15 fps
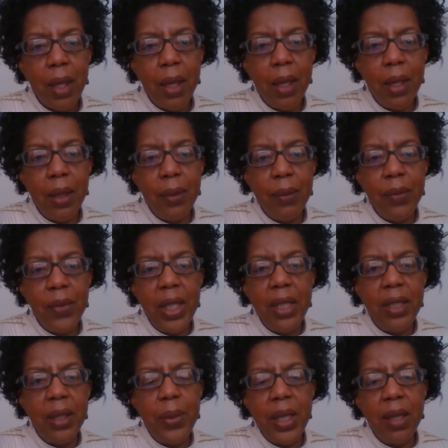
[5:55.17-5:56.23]
need
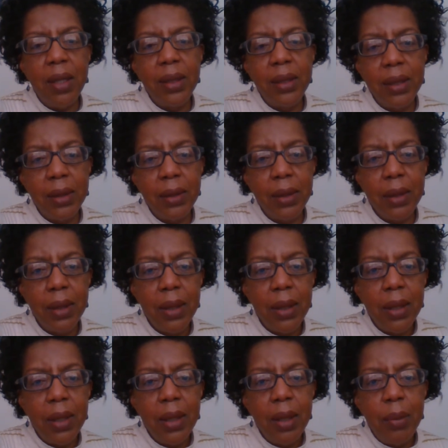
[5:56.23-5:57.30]
to be answered
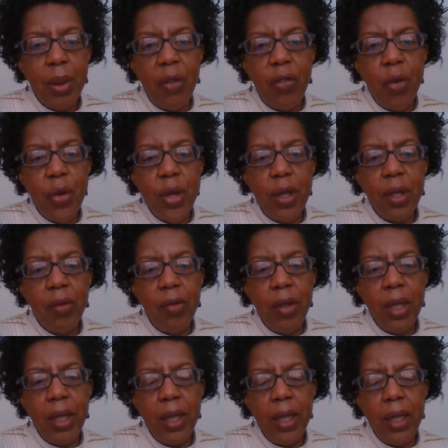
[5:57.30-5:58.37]
before you can
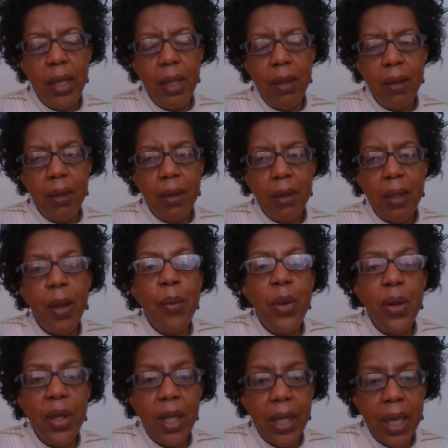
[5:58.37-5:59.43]
really
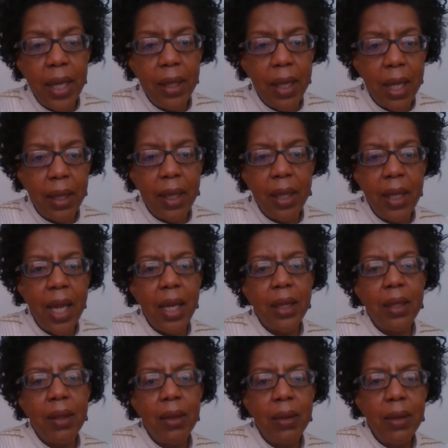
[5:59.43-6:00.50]
communicate and
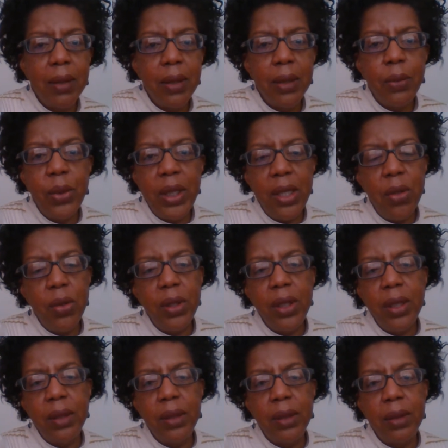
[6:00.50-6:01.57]
connect with the
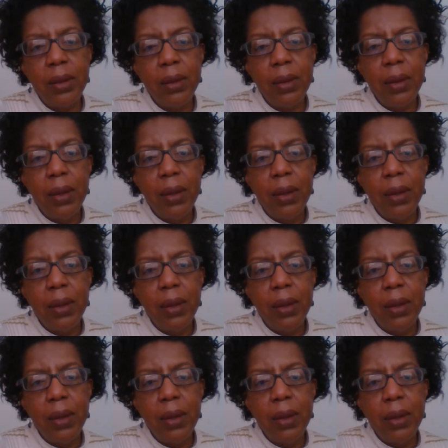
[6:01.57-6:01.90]
audience.